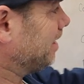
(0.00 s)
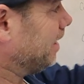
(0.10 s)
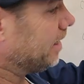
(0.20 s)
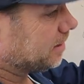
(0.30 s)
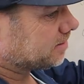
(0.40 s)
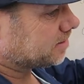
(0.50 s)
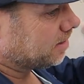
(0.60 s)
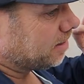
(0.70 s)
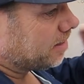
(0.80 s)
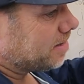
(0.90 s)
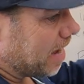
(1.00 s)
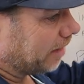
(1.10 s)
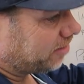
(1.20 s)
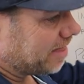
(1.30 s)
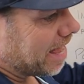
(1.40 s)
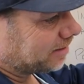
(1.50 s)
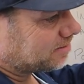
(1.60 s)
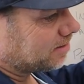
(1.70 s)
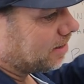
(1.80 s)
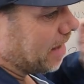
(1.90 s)
is not
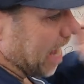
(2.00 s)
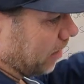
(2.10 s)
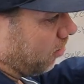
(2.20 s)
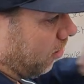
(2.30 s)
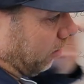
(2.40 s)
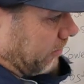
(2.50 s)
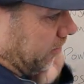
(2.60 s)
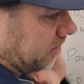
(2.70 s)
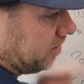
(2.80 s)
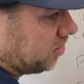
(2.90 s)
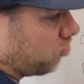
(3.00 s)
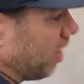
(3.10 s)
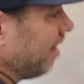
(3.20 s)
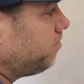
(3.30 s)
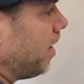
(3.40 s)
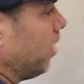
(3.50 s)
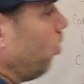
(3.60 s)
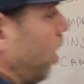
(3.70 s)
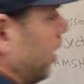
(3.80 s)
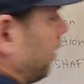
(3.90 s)
that at all. This is
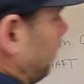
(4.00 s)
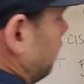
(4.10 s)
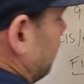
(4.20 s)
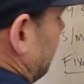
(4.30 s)
drive-by-wire.